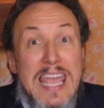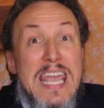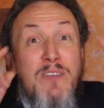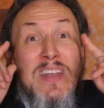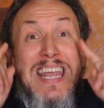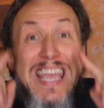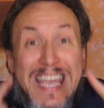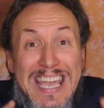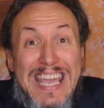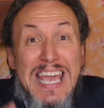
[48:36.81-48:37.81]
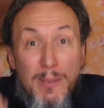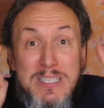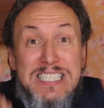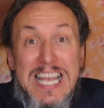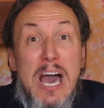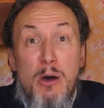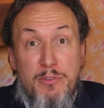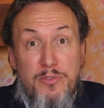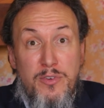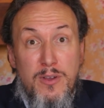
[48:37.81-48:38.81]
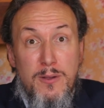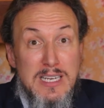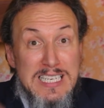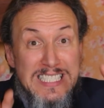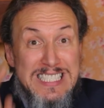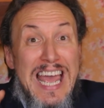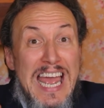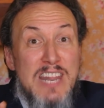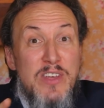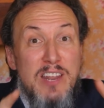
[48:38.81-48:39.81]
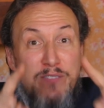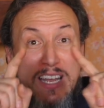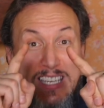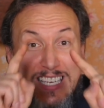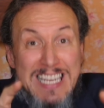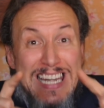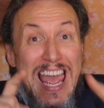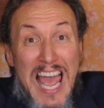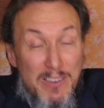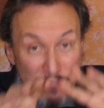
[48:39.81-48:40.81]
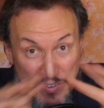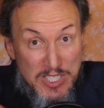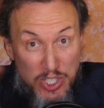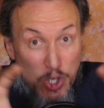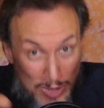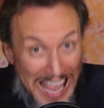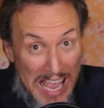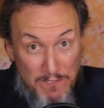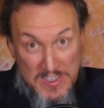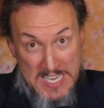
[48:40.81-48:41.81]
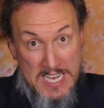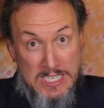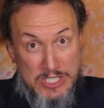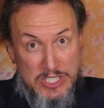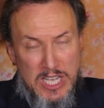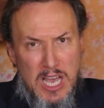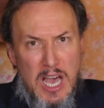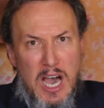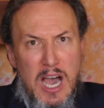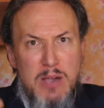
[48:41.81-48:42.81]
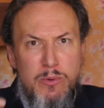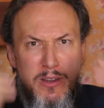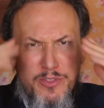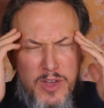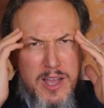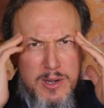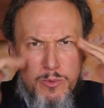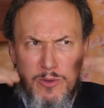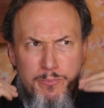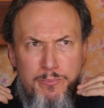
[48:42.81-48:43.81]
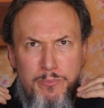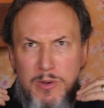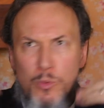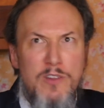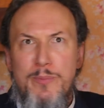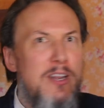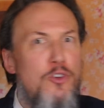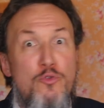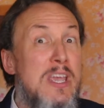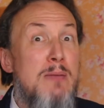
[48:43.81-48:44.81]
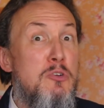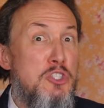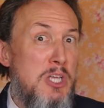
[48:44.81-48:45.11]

Even he himself said that if I didn't have physical evidence, I would have thought it would have been a dream or